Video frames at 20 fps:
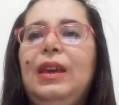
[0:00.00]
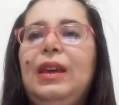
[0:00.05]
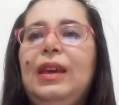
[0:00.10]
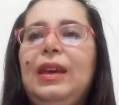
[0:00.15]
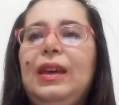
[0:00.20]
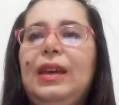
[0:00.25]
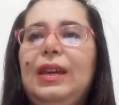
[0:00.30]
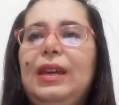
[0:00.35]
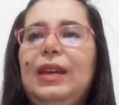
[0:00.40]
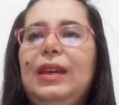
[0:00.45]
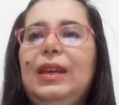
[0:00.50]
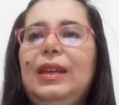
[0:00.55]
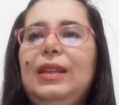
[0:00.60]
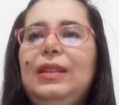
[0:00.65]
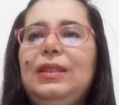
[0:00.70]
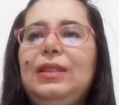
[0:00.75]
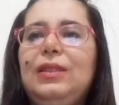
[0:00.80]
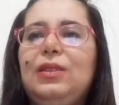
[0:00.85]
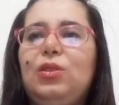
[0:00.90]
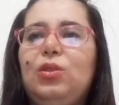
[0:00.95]
In
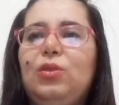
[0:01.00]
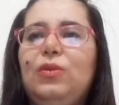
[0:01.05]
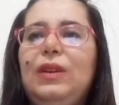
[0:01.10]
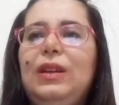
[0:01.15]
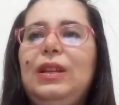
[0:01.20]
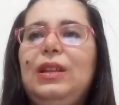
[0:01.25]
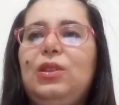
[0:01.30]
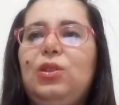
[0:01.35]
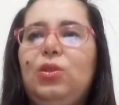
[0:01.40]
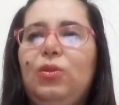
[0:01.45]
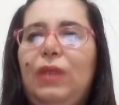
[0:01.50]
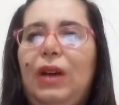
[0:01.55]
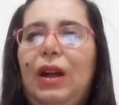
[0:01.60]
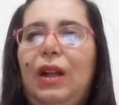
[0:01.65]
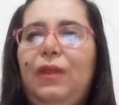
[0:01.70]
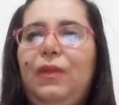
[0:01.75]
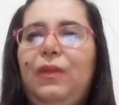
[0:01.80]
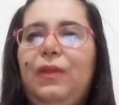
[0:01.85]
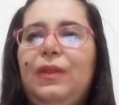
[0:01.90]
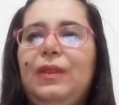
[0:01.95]
2012,
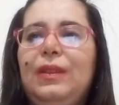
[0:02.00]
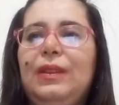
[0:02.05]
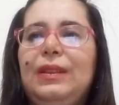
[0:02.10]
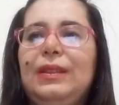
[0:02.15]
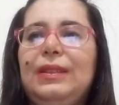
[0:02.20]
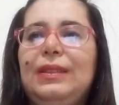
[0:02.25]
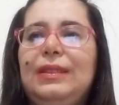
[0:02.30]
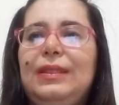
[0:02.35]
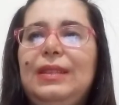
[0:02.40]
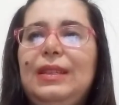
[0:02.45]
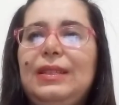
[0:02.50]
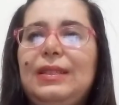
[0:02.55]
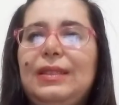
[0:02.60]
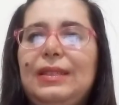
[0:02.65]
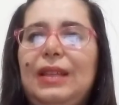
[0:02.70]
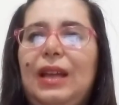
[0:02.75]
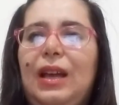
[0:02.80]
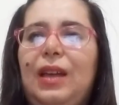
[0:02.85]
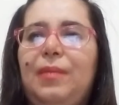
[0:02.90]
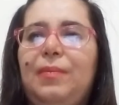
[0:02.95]
this
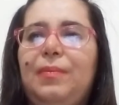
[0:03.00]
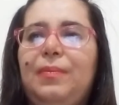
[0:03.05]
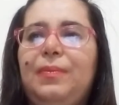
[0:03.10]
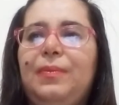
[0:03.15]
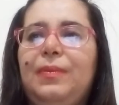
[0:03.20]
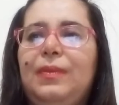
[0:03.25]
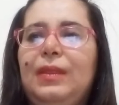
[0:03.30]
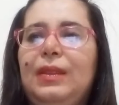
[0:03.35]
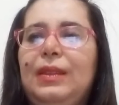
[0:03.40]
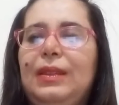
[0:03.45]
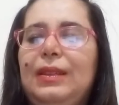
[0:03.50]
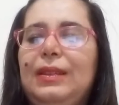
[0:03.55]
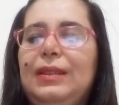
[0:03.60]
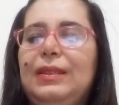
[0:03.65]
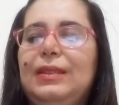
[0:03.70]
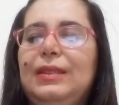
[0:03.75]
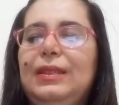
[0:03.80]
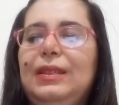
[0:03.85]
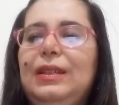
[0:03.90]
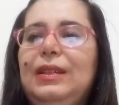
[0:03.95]
time,
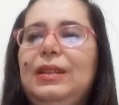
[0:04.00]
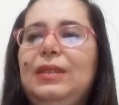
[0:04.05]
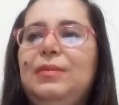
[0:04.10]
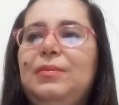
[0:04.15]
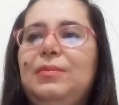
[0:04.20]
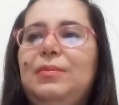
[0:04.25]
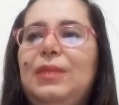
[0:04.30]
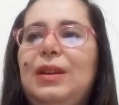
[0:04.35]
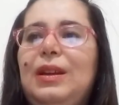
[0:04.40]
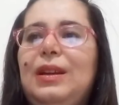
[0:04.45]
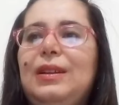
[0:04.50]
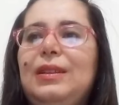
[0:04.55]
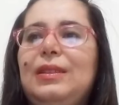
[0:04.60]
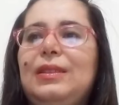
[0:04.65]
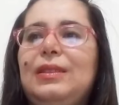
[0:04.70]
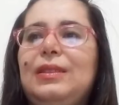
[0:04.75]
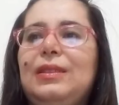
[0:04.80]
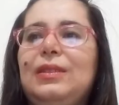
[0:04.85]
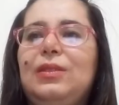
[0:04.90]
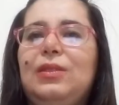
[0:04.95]
the MERS
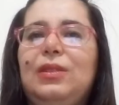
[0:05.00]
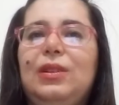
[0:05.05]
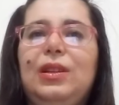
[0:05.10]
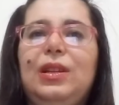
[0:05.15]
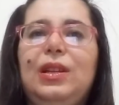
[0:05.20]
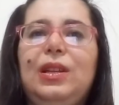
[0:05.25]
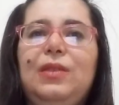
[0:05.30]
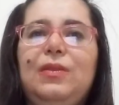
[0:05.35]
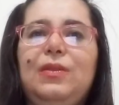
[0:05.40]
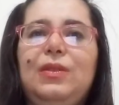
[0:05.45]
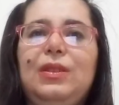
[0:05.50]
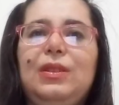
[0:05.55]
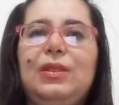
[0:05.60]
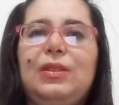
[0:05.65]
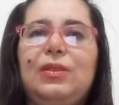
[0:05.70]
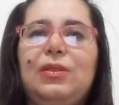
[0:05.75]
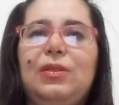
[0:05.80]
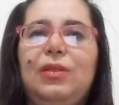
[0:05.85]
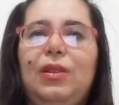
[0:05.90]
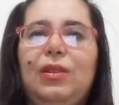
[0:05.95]
coronavirus
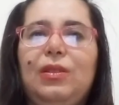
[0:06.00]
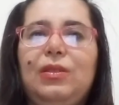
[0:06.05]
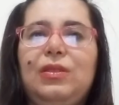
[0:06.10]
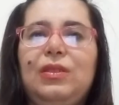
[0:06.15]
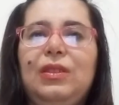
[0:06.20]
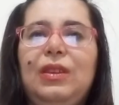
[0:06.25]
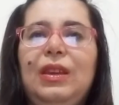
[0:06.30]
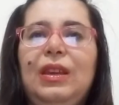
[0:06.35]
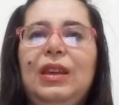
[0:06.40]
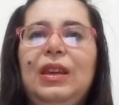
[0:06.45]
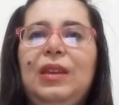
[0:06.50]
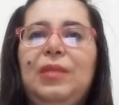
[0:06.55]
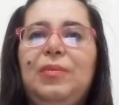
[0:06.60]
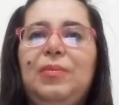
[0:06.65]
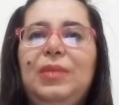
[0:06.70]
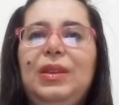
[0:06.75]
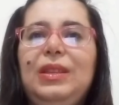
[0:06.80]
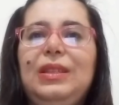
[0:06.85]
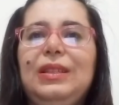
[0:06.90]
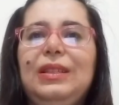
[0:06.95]
called
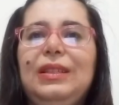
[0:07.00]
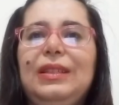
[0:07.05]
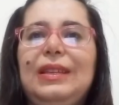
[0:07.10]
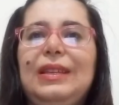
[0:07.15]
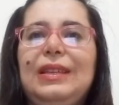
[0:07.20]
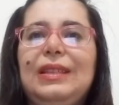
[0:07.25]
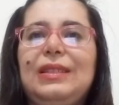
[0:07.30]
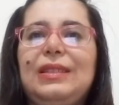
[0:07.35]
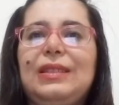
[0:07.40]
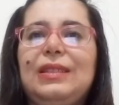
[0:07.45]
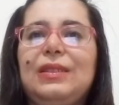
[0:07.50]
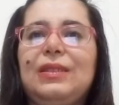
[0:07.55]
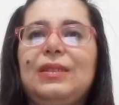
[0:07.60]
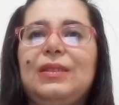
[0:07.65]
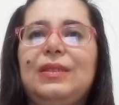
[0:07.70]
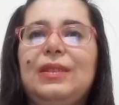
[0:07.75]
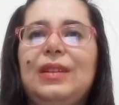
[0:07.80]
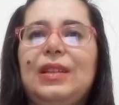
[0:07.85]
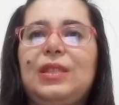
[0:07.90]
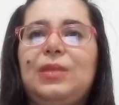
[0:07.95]
Middle East
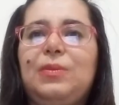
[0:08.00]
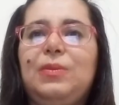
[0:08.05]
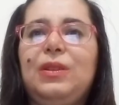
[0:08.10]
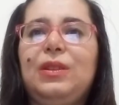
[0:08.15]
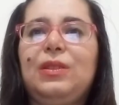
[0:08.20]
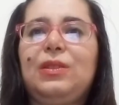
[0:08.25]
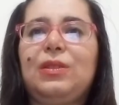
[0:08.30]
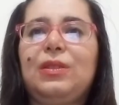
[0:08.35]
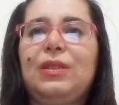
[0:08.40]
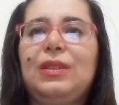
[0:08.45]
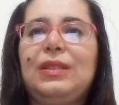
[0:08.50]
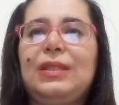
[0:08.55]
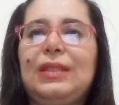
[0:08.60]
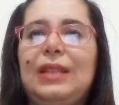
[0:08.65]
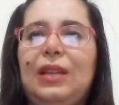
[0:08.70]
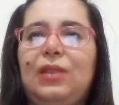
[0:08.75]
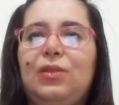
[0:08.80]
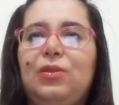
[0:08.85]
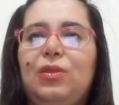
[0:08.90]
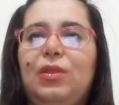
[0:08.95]
Respiratory
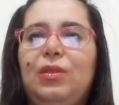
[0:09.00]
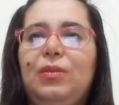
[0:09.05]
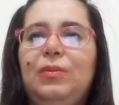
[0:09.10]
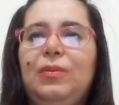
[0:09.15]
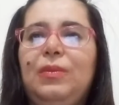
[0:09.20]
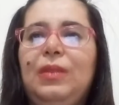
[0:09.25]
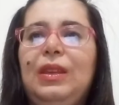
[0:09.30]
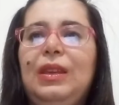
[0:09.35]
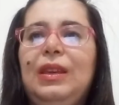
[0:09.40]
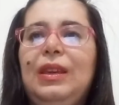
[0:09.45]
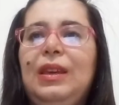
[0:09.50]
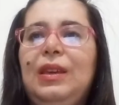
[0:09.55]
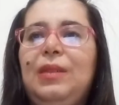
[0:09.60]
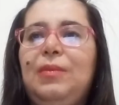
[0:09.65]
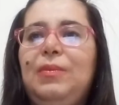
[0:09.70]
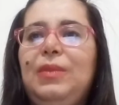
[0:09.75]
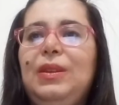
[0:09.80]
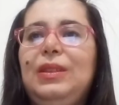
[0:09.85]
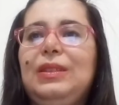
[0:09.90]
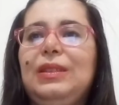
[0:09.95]
Syndrome,
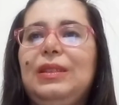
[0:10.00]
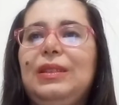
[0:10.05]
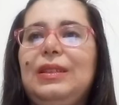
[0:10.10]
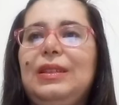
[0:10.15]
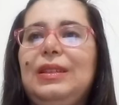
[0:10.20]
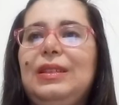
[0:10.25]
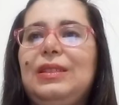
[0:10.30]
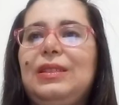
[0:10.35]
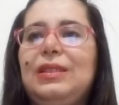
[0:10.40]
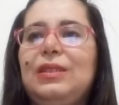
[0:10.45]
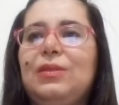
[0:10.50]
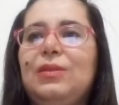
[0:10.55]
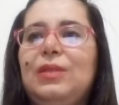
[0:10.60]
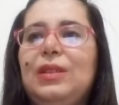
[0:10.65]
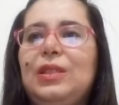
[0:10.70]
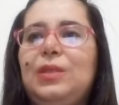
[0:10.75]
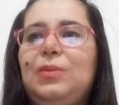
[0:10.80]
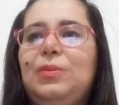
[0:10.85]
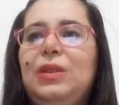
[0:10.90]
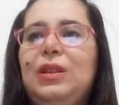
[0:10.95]
Middle East
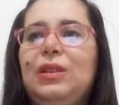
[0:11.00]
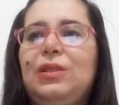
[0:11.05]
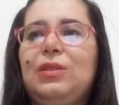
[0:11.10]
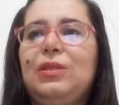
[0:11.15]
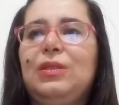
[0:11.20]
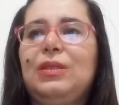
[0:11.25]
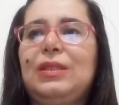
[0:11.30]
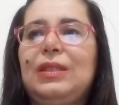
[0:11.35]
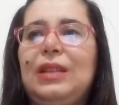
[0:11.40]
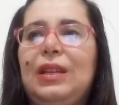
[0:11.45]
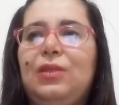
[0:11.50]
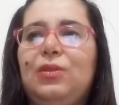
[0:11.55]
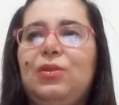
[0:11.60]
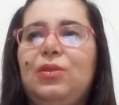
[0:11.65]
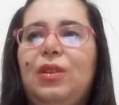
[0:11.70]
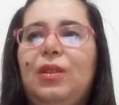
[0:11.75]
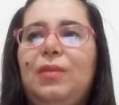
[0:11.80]
Respiratory Syndrome